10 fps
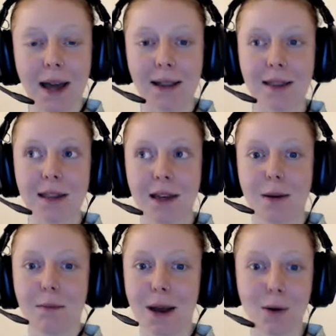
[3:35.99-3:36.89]
And
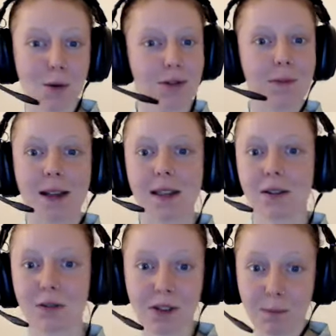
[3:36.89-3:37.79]
my
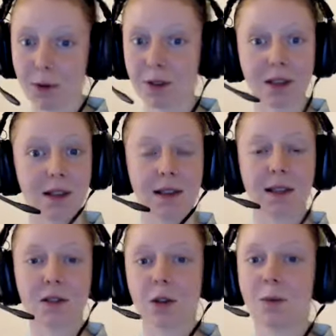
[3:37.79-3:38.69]
automatic responses
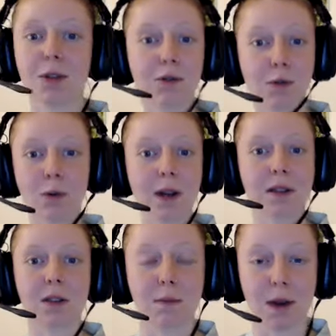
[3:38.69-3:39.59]
is to withdraw
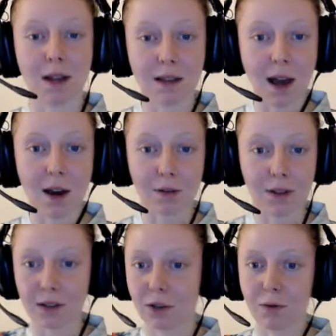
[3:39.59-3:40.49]
into myself,
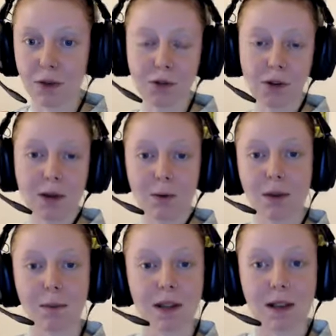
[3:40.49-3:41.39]
is to retreat
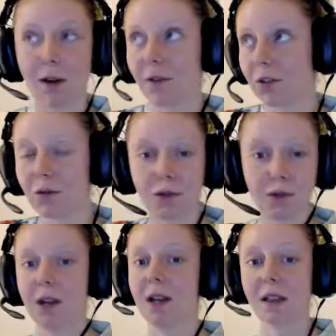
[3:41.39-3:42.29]
within myself, is to
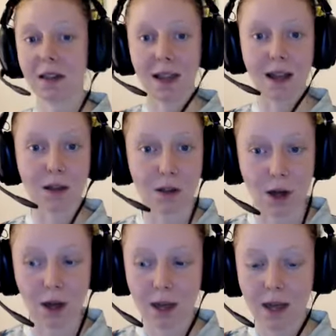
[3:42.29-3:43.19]
retreat into
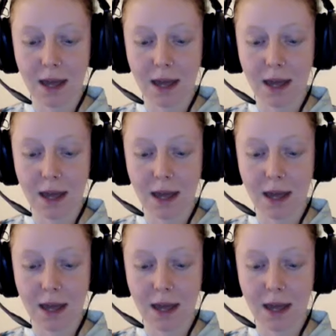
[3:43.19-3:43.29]
nature.